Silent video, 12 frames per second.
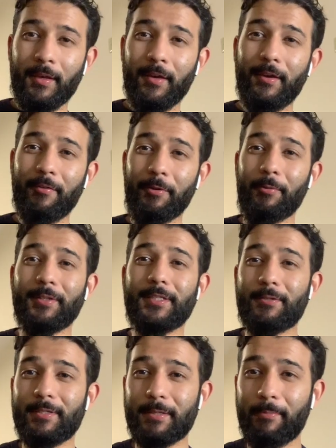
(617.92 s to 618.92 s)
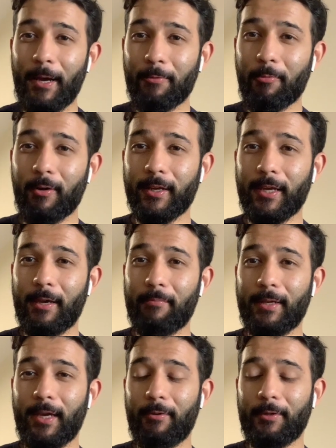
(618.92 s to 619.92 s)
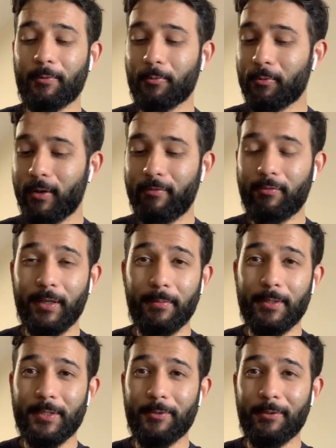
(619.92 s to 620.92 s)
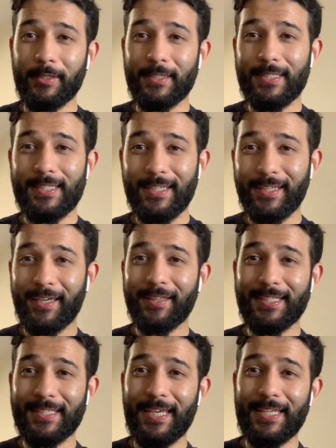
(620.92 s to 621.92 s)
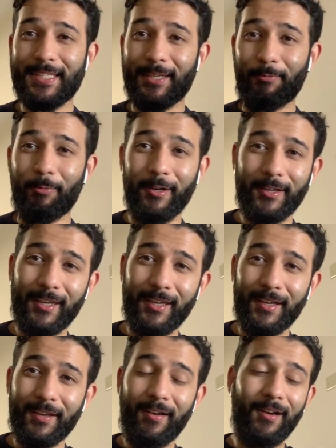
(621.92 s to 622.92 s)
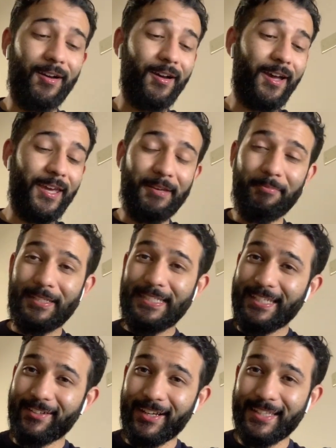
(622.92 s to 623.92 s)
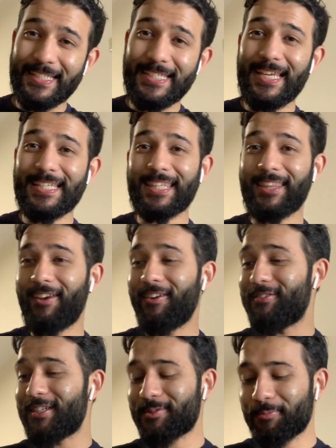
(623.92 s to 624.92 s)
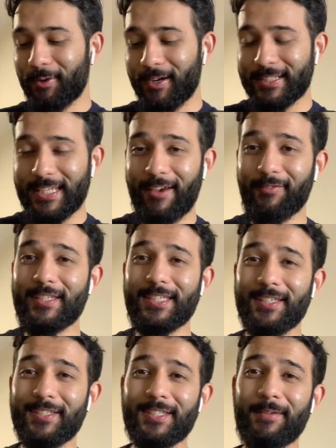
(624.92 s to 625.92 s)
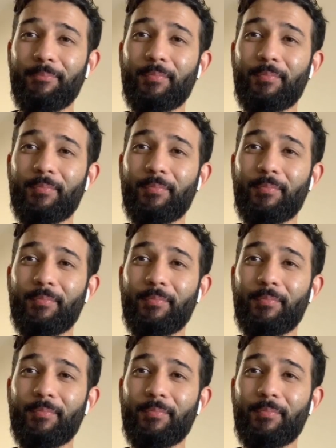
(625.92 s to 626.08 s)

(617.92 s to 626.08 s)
Hey everyone, so it's about 1 a.m. now, and all I've really been doing is sitting at this desk and working. I ate my dinner at this desk, then I've just worked ever since.